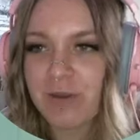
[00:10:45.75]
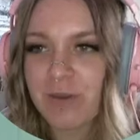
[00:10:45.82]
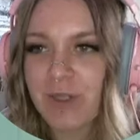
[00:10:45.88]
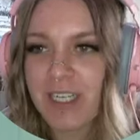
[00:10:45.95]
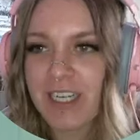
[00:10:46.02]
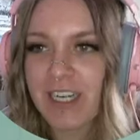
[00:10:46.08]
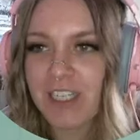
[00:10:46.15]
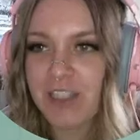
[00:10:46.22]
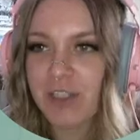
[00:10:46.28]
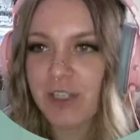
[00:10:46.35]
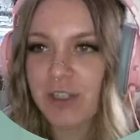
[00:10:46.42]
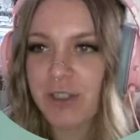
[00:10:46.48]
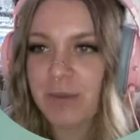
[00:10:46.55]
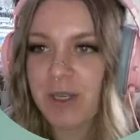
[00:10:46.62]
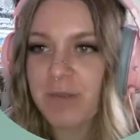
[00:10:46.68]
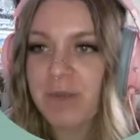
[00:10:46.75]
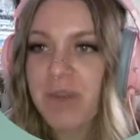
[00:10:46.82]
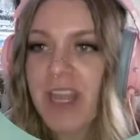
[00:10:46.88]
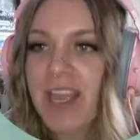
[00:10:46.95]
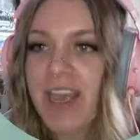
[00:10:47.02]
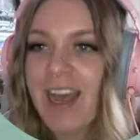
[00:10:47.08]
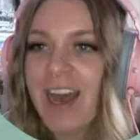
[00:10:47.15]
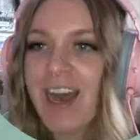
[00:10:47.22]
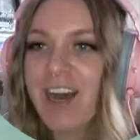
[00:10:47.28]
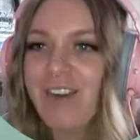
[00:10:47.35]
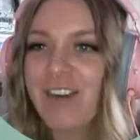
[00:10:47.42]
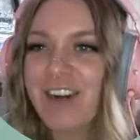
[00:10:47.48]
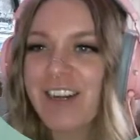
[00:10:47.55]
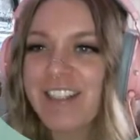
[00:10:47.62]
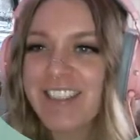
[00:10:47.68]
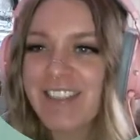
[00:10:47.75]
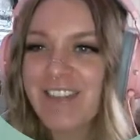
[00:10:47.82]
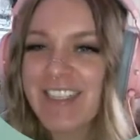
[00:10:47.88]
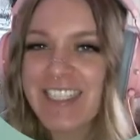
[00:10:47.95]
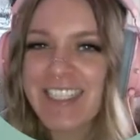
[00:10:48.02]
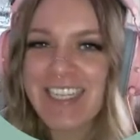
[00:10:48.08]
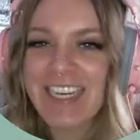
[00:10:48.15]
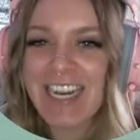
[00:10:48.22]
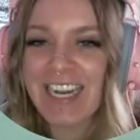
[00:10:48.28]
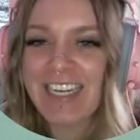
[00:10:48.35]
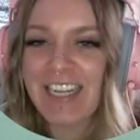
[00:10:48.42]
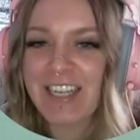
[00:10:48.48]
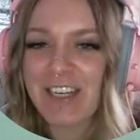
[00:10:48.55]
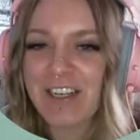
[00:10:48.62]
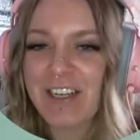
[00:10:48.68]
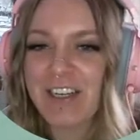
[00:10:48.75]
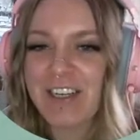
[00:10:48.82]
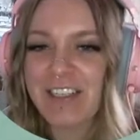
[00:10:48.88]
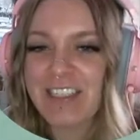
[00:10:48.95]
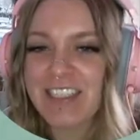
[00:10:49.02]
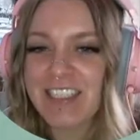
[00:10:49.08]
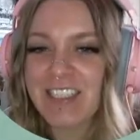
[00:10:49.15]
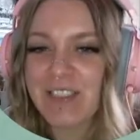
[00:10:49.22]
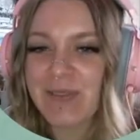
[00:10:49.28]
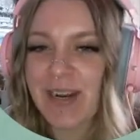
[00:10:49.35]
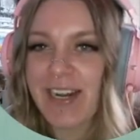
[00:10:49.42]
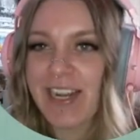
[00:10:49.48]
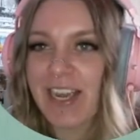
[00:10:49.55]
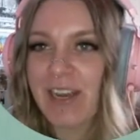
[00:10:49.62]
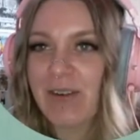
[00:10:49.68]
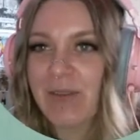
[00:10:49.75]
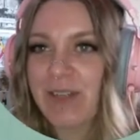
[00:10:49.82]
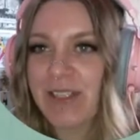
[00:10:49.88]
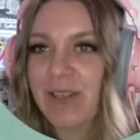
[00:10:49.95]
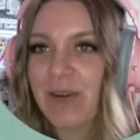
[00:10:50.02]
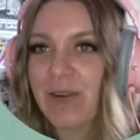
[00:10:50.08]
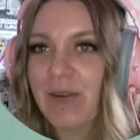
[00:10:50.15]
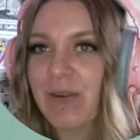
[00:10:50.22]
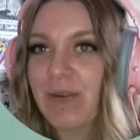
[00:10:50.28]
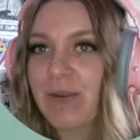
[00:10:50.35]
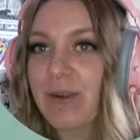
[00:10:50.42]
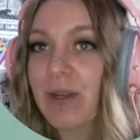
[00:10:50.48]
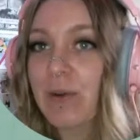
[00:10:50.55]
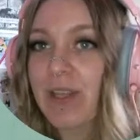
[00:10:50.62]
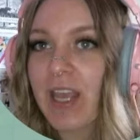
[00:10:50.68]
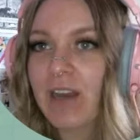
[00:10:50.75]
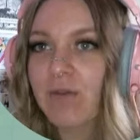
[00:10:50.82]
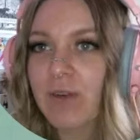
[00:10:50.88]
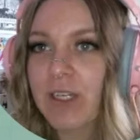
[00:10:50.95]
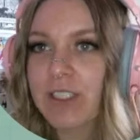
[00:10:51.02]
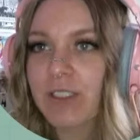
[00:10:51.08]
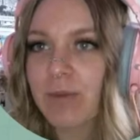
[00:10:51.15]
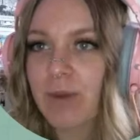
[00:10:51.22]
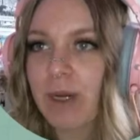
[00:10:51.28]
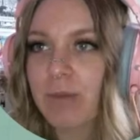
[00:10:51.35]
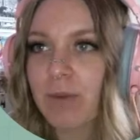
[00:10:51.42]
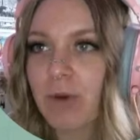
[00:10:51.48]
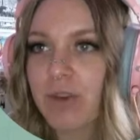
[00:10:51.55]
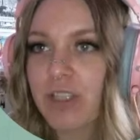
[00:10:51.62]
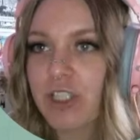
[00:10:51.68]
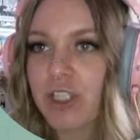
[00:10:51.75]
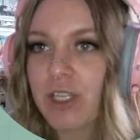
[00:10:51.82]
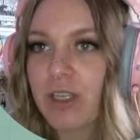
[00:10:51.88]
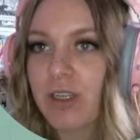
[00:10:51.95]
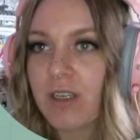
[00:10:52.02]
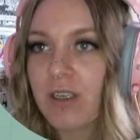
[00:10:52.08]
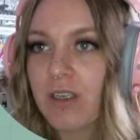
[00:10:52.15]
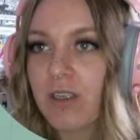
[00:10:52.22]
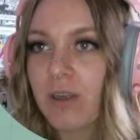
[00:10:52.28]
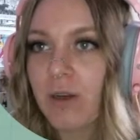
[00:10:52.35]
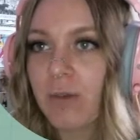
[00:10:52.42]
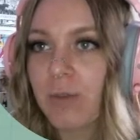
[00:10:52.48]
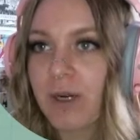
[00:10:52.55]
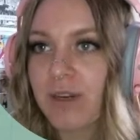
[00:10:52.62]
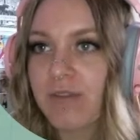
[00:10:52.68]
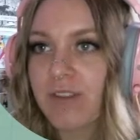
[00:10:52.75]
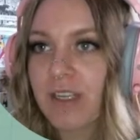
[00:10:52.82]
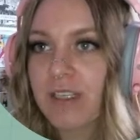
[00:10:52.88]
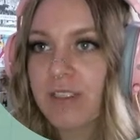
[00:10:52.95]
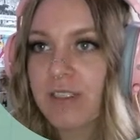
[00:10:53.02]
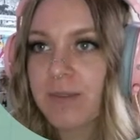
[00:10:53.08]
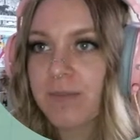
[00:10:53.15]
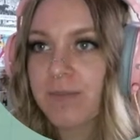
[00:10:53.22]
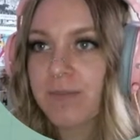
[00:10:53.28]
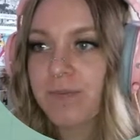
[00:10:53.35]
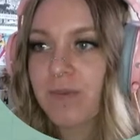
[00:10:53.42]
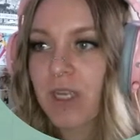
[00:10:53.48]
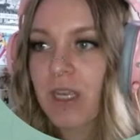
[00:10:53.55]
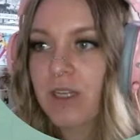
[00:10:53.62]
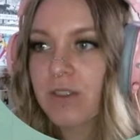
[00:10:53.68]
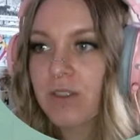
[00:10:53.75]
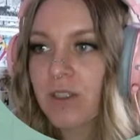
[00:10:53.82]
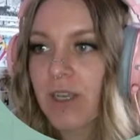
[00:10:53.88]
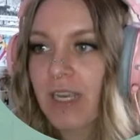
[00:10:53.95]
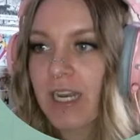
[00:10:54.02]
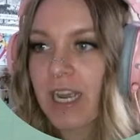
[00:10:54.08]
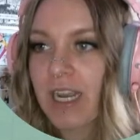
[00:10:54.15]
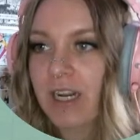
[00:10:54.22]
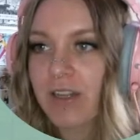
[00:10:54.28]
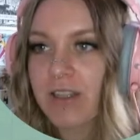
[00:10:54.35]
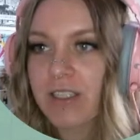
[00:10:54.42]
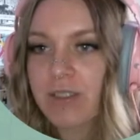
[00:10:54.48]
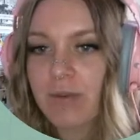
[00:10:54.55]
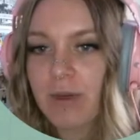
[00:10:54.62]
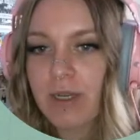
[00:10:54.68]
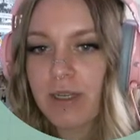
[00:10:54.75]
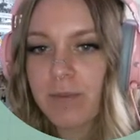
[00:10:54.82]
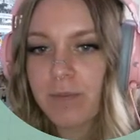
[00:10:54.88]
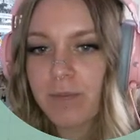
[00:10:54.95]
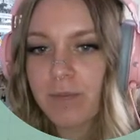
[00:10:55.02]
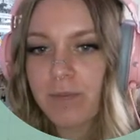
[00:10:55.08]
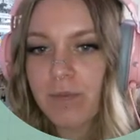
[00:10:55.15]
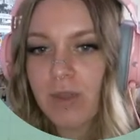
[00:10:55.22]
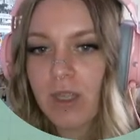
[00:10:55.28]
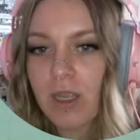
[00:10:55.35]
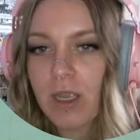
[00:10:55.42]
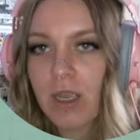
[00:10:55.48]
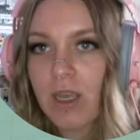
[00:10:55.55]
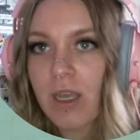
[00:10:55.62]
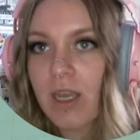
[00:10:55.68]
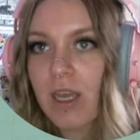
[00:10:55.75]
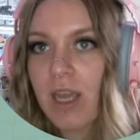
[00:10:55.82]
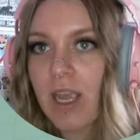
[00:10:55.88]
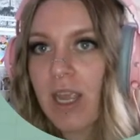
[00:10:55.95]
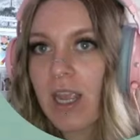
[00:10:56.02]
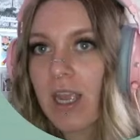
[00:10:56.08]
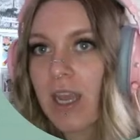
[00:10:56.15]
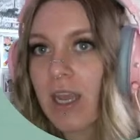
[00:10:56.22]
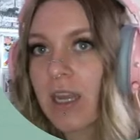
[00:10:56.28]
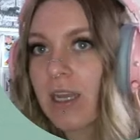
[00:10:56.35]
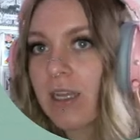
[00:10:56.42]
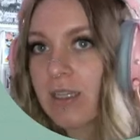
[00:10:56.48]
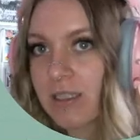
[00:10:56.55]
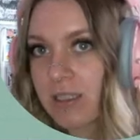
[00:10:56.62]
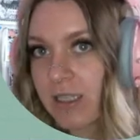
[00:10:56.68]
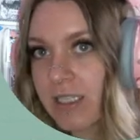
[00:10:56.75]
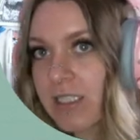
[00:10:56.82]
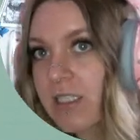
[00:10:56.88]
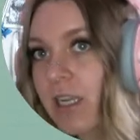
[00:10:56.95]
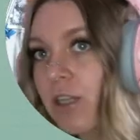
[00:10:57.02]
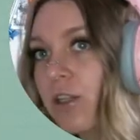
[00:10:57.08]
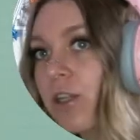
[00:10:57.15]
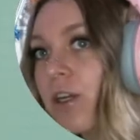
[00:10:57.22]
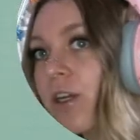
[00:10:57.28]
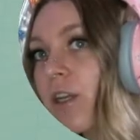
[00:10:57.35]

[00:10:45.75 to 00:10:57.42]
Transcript: What a nice gentleman. We're also going to need another nurse because right now we only have one to run both the oh, perfect. Let's go ahead and hire this one. And let's take a look.